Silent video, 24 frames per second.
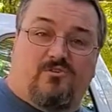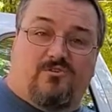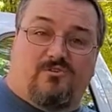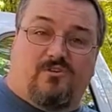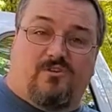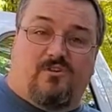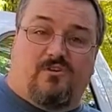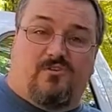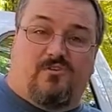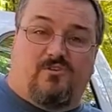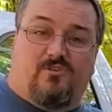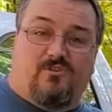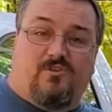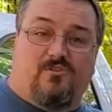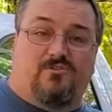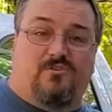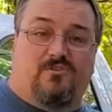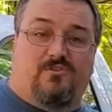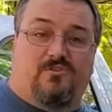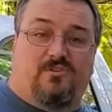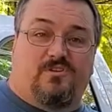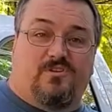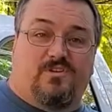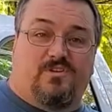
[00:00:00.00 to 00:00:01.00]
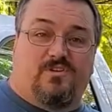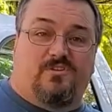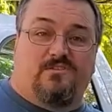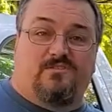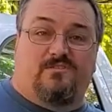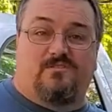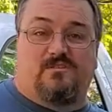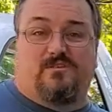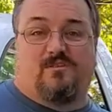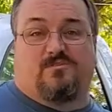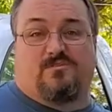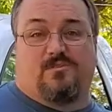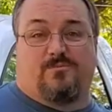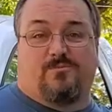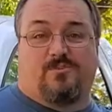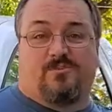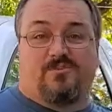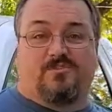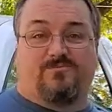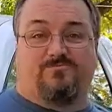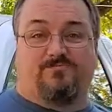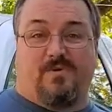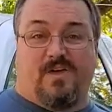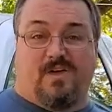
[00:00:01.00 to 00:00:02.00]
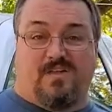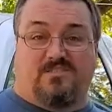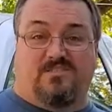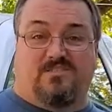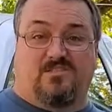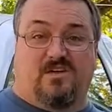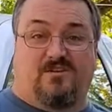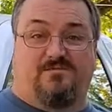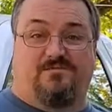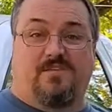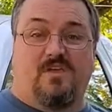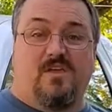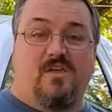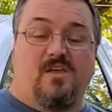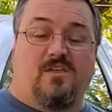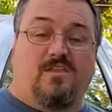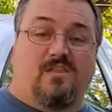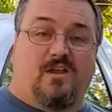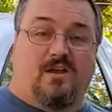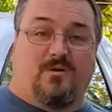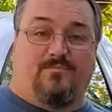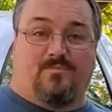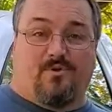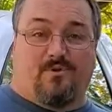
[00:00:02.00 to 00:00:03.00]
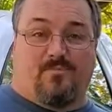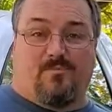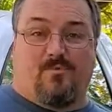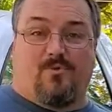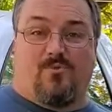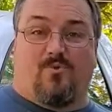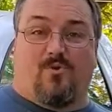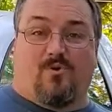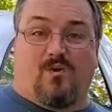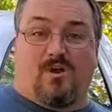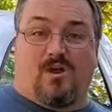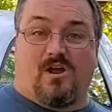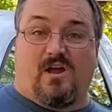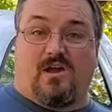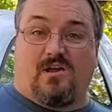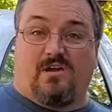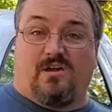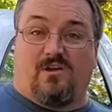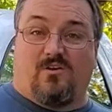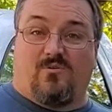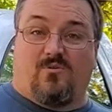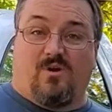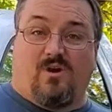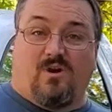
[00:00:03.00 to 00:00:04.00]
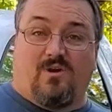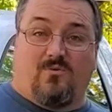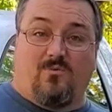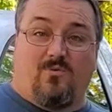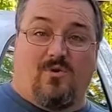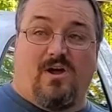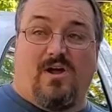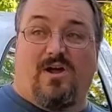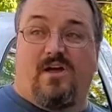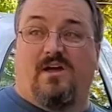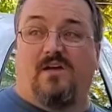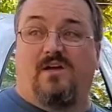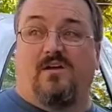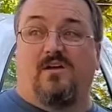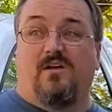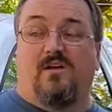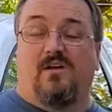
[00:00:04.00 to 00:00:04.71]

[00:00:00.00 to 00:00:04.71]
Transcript: introduce you to these, some of the main stuff that I'm going to be working on here right away.